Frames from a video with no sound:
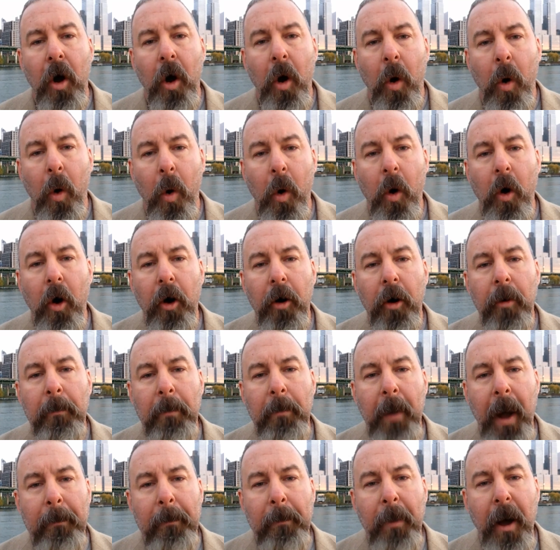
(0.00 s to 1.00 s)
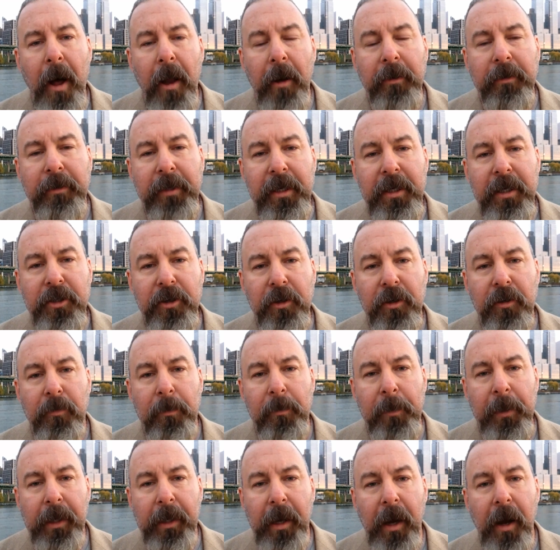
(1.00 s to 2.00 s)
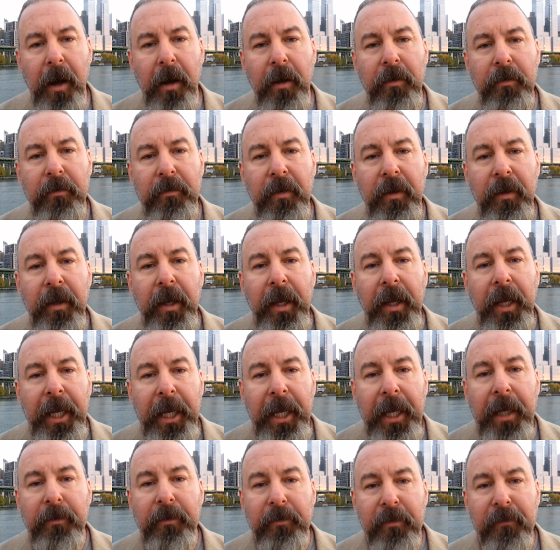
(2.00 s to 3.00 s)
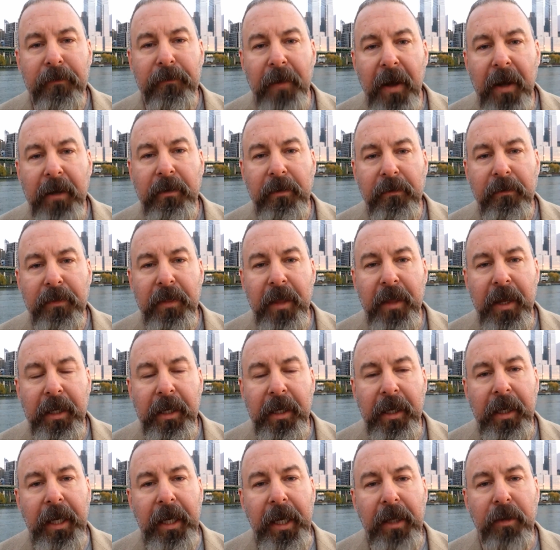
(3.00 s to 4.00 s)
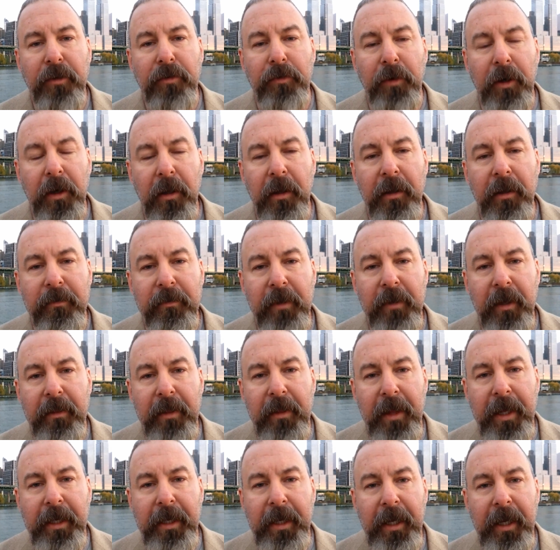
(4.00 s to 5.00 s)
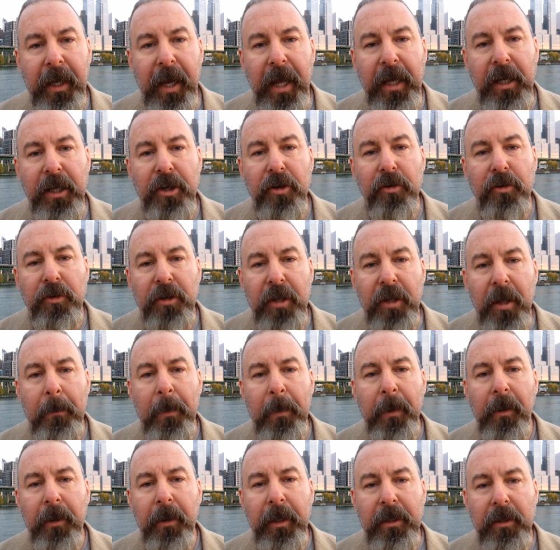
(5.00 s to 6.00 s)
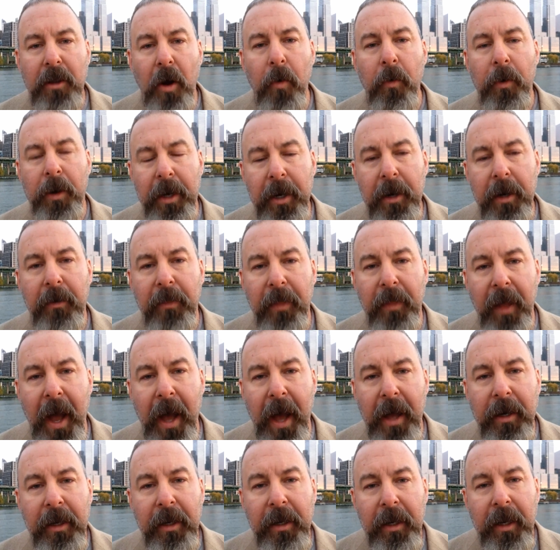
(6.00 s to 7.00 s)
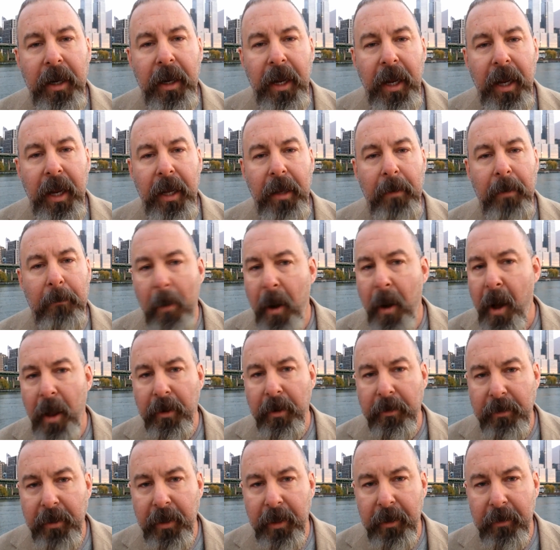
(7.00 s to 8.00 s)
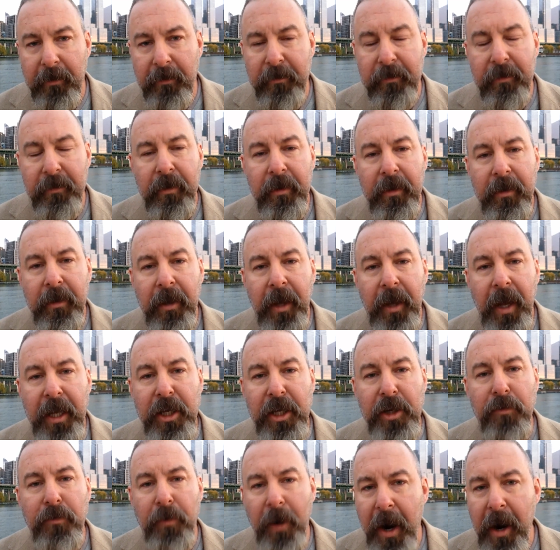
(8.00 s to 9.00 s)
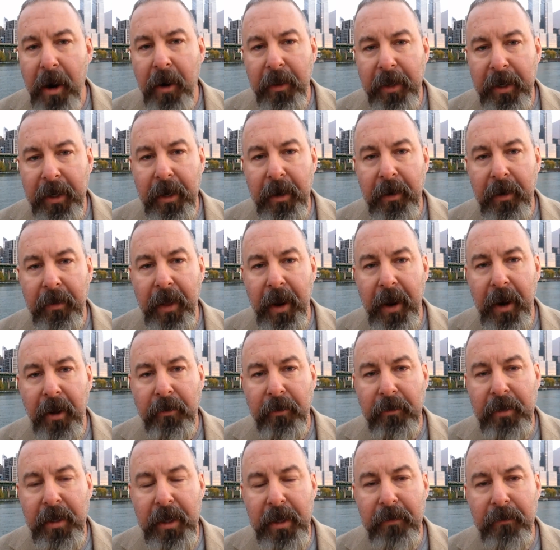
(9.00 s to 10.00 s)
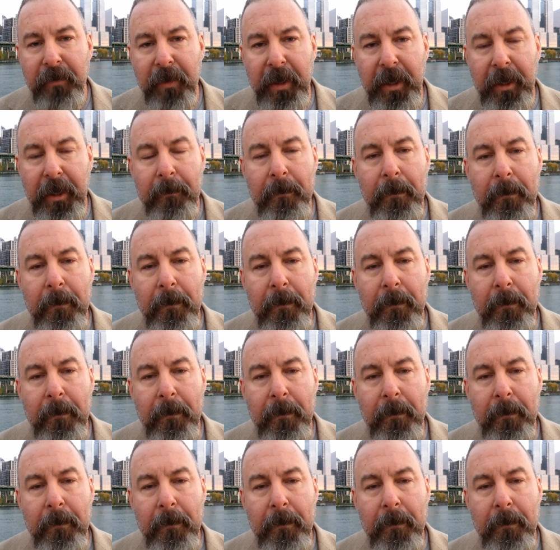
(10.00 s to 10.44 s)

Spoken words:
or by politicians because it is effective thinking. It's realistic thinking, and you typically don't hear that in politics, and you rarely hear that on TV.